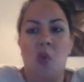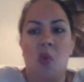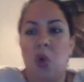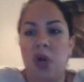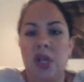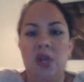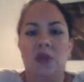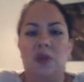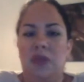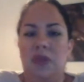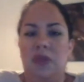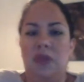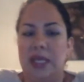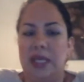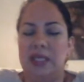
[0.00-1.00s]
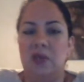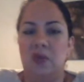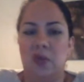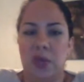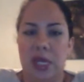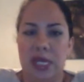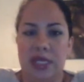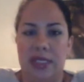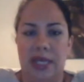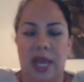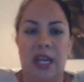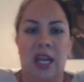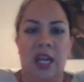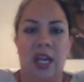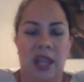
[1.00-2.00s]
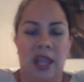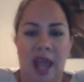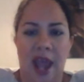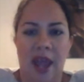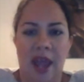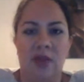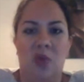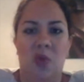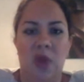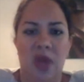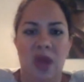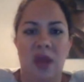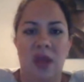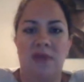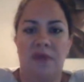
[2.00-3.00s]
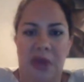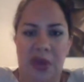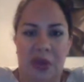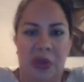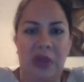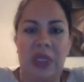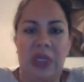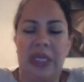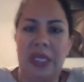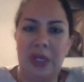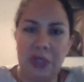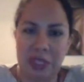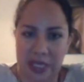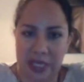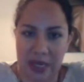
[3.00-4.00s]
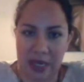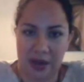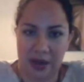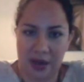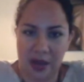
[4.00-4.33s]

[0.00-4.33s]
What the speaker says: What do you think is the reason that we feel guilty?